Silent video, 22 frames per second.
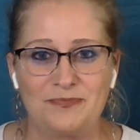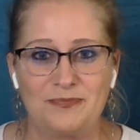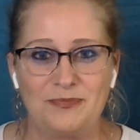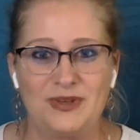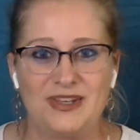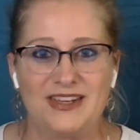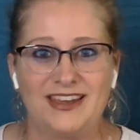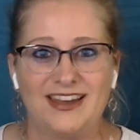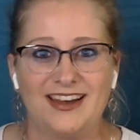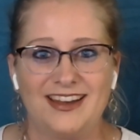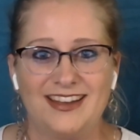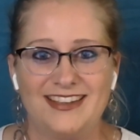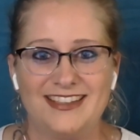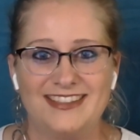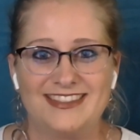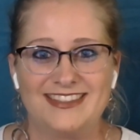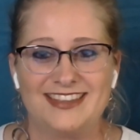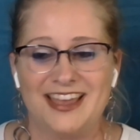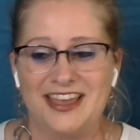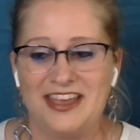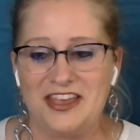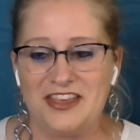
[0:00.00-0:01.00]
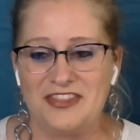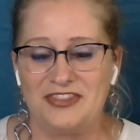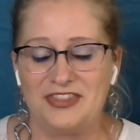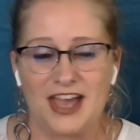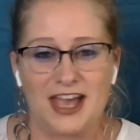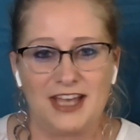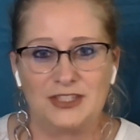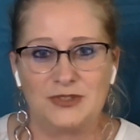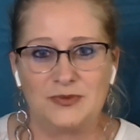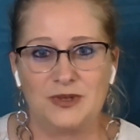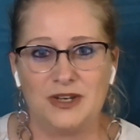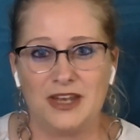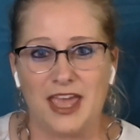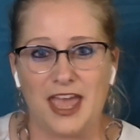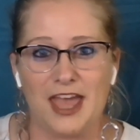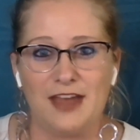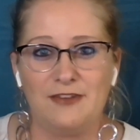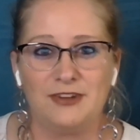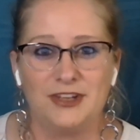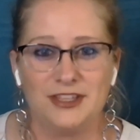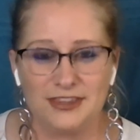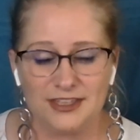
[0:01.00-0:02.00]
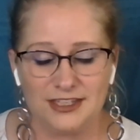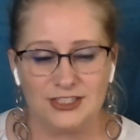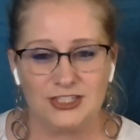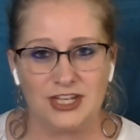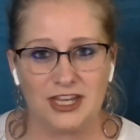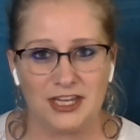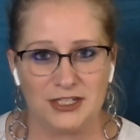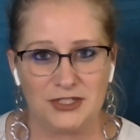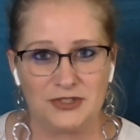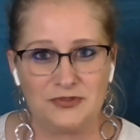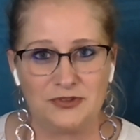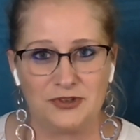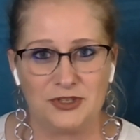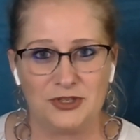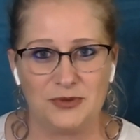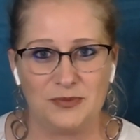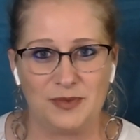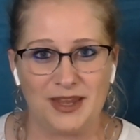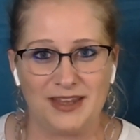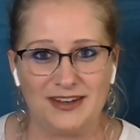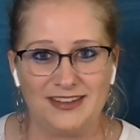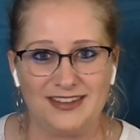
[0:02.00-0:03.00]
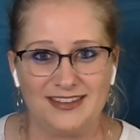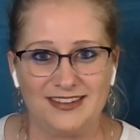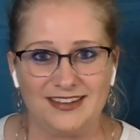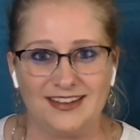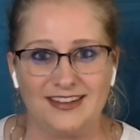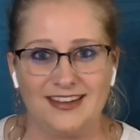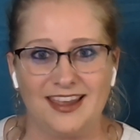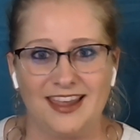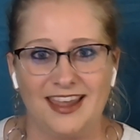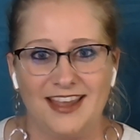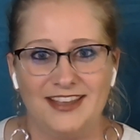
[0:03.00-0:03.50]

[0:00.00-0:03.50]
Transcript: because that's when everything changed for humanity.